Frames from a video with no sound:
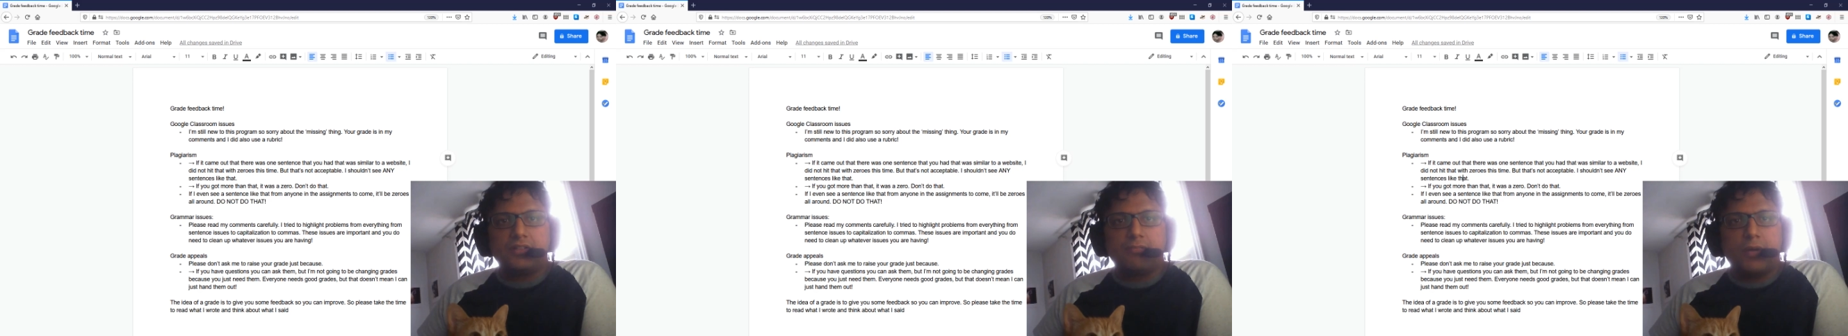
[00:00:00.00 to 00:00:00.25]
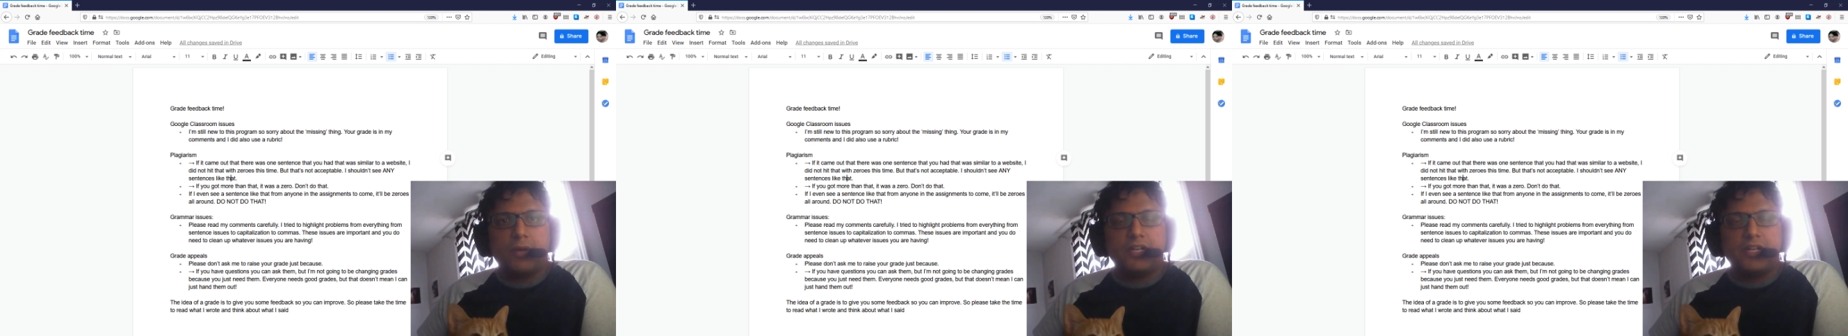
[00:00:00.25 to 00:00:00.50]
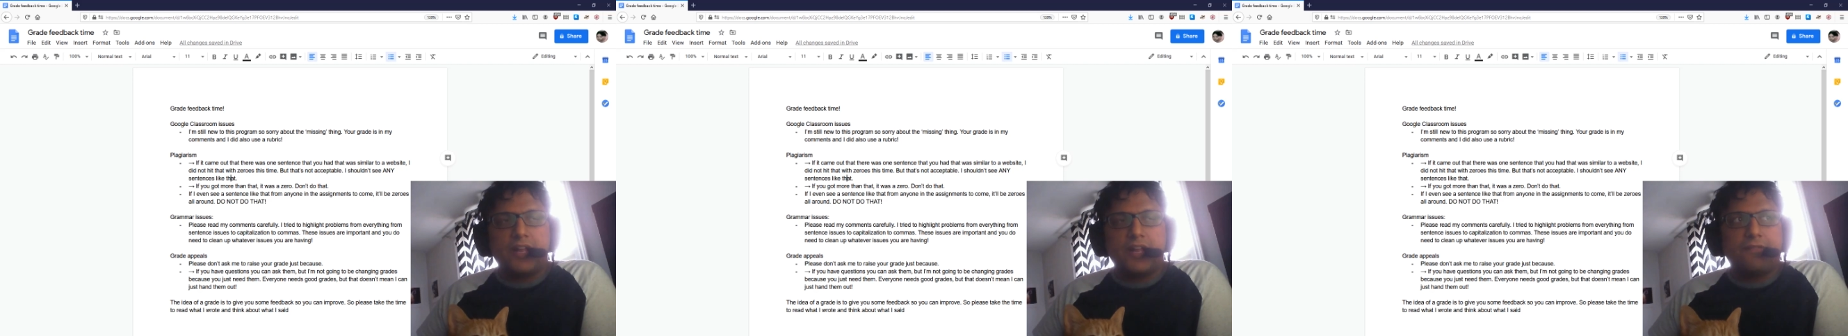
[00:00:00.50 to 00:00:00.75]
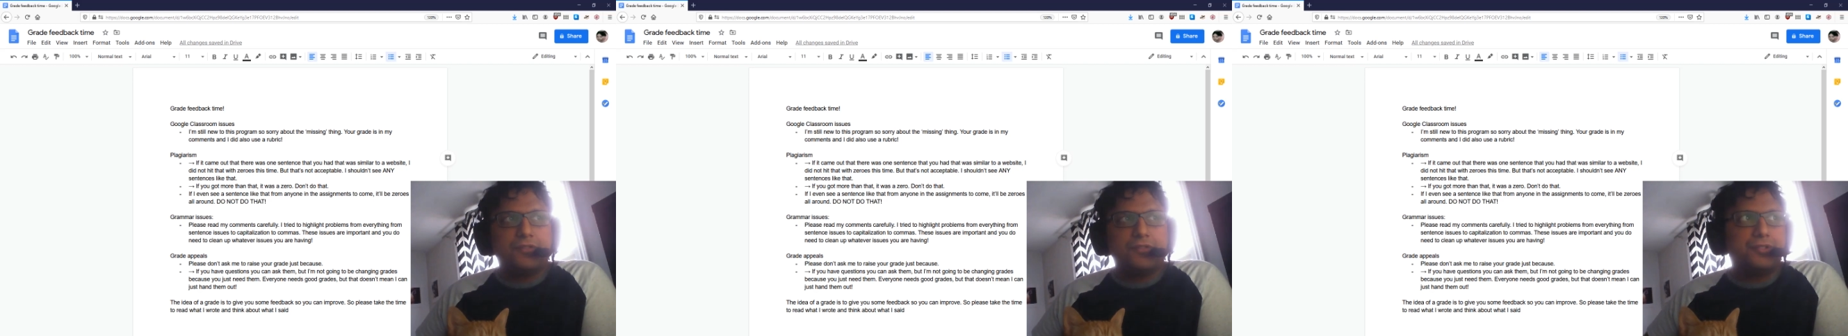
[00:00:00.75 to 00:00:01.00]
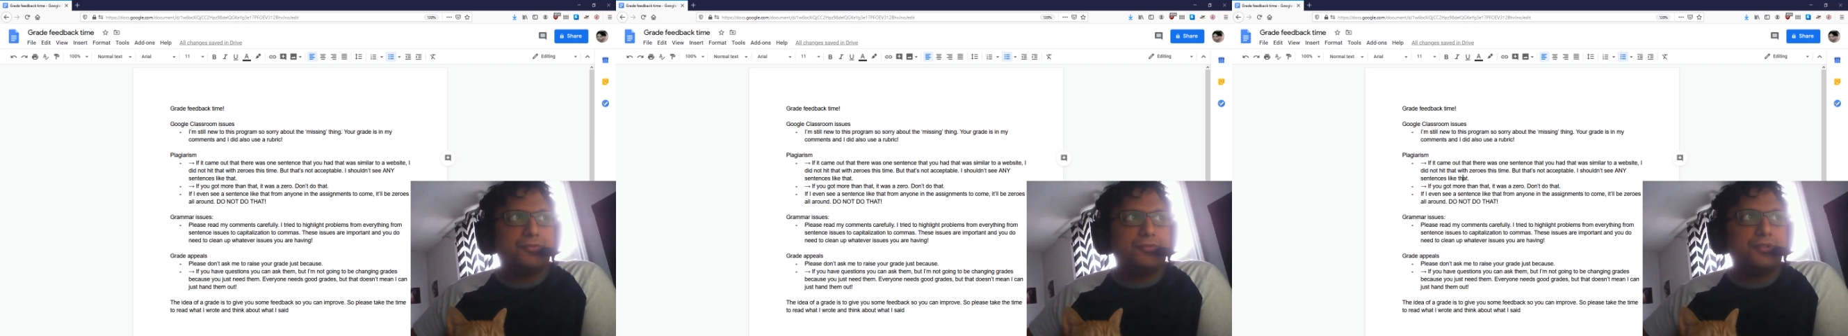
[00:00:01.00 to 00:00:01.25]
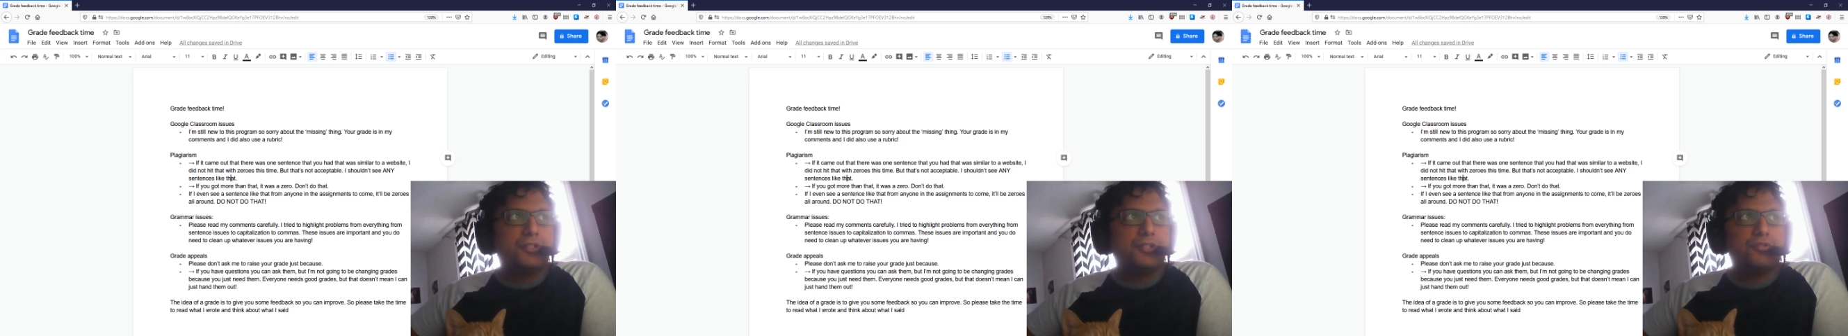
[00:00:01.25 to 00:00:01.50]
Monday
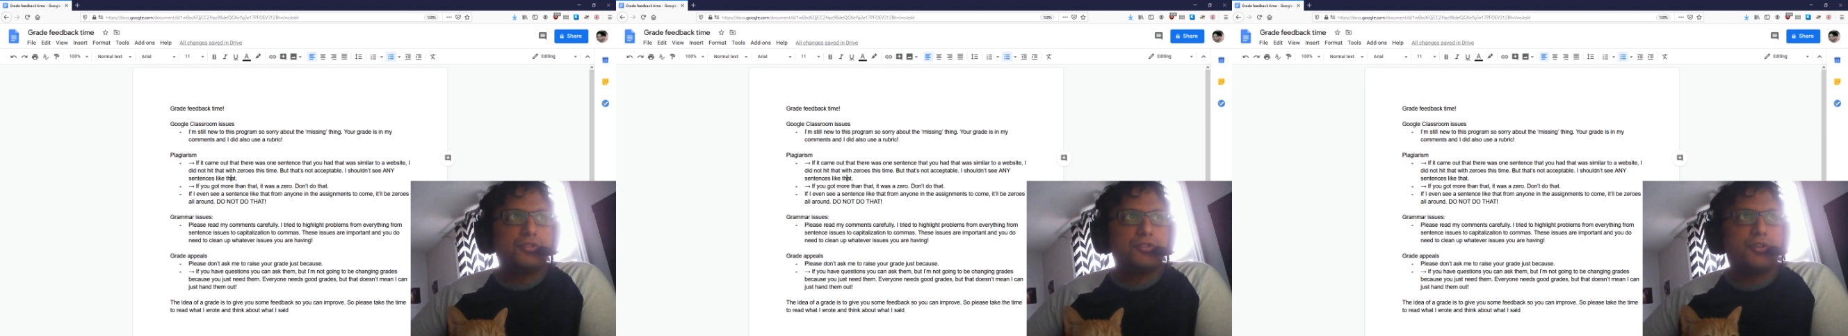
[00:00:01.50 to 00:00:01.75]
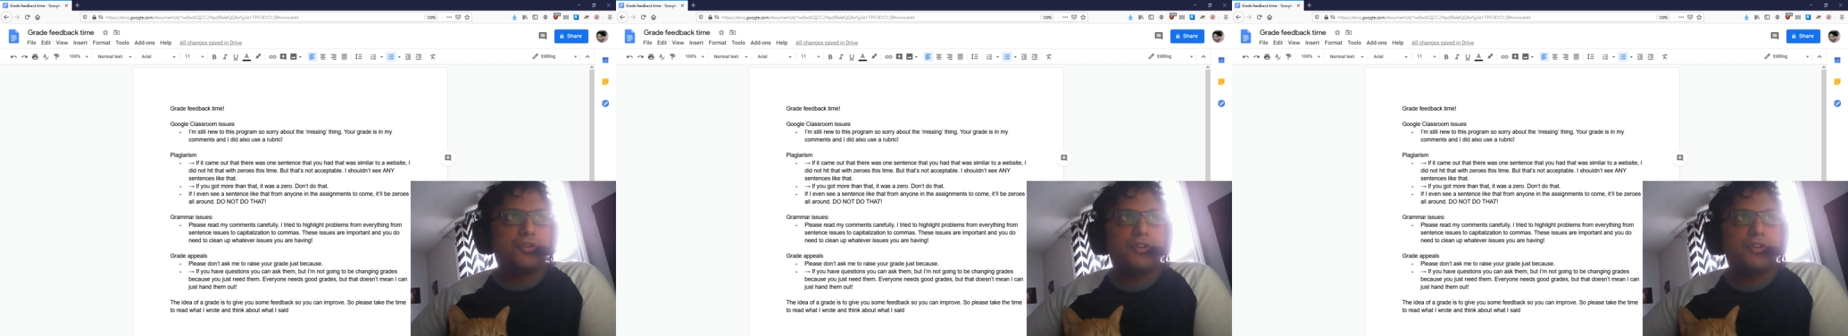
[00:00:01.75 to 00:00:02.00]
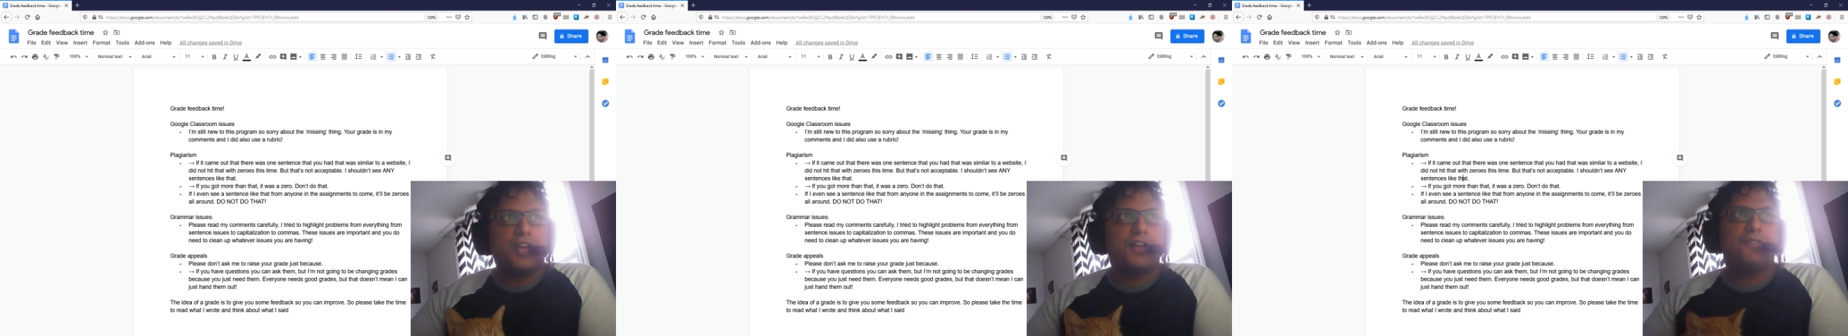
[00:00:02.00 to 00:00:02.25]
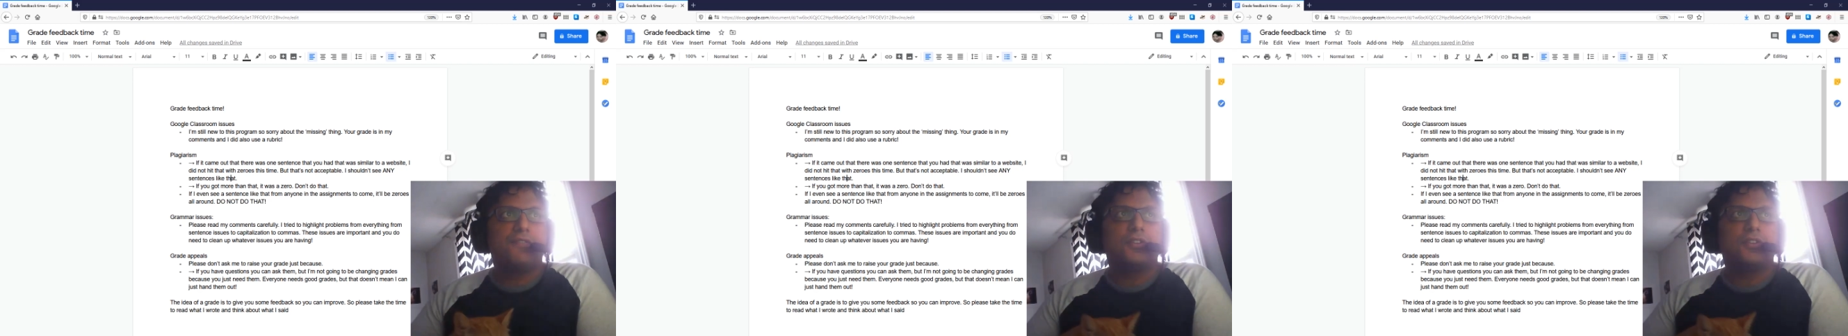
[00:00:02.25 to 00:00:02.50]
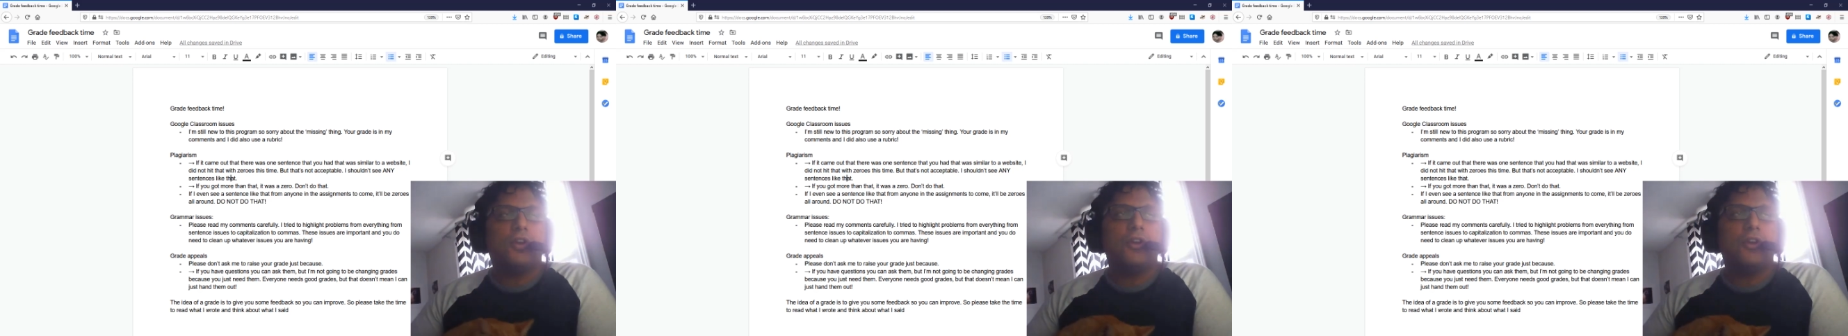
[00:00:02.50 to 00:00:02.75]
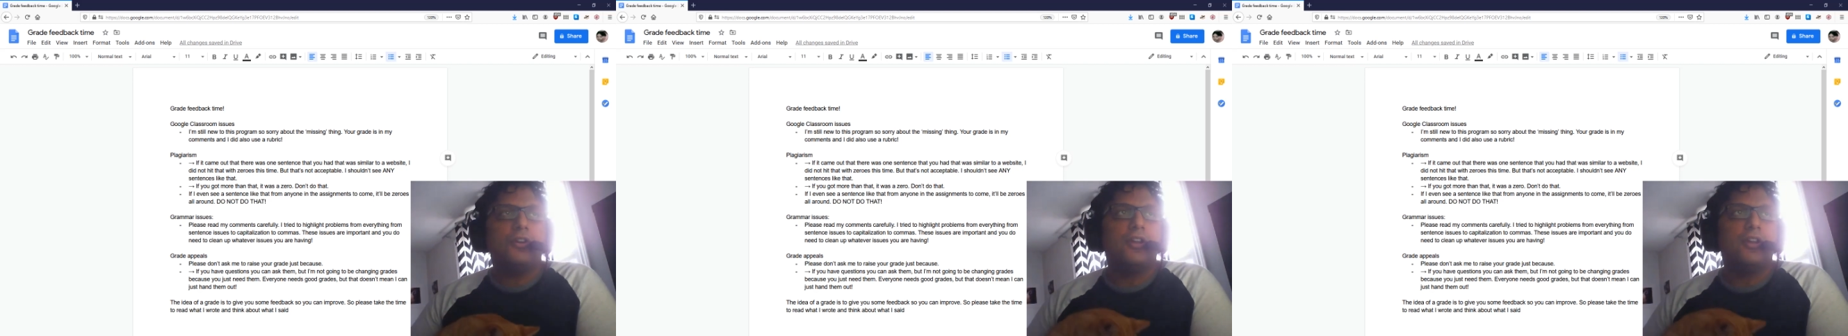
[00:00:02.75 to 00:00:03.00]
afternoon, you should have
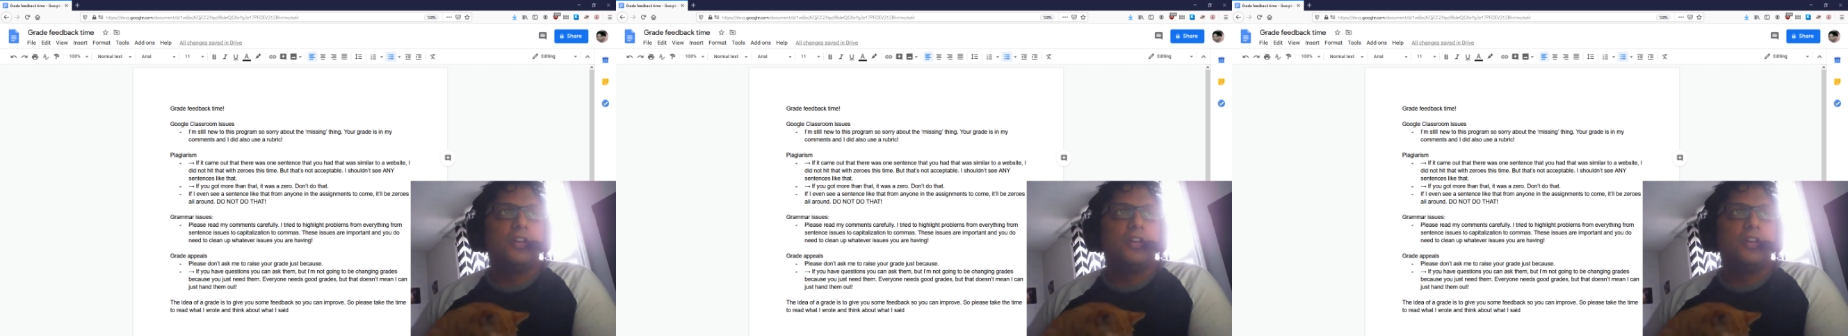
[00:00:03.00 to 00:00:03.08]
gotten